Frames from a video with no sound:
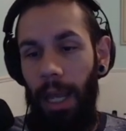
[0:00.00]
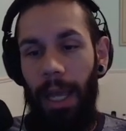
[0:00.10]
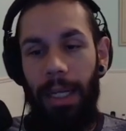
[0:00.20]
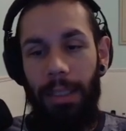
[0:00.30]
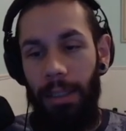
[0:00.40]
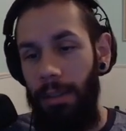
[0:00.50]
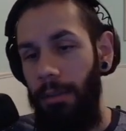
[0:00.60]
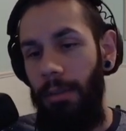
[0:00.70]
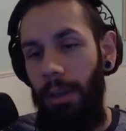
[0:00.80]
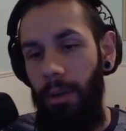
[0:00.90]
and it's a
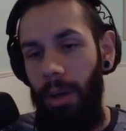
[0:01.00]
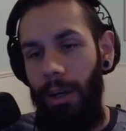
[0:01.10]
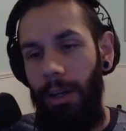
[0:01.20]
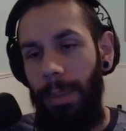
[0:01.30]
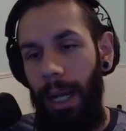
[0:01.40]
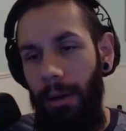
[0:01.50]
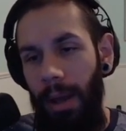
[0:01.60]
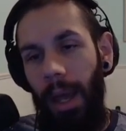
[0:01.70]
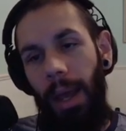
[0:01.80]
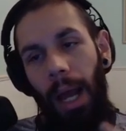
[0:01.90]
tool you hear about,
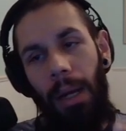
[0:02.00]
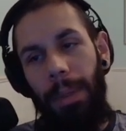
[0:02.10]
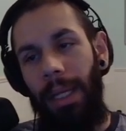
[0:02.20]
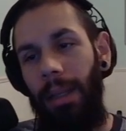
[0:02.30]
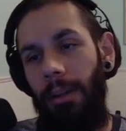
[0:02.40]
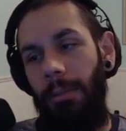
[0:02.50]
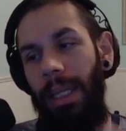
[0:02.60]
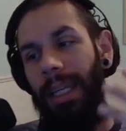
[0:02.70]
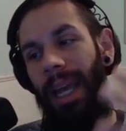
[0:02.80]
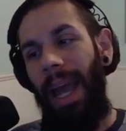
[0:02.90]
I'd be a little
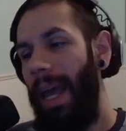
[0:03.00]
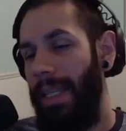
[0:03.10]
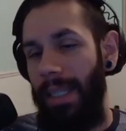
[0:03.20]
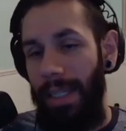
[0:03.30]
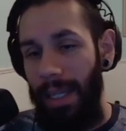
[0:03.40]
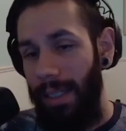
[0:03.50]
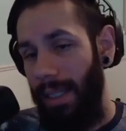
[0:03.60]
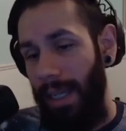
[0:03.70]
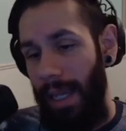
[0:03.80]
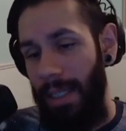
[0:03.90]
bit hesitant to
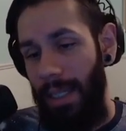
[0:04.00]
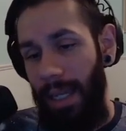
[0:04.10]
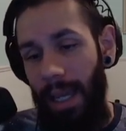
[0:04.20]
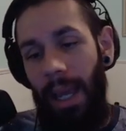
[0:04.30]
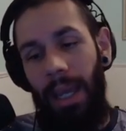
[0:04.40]
test it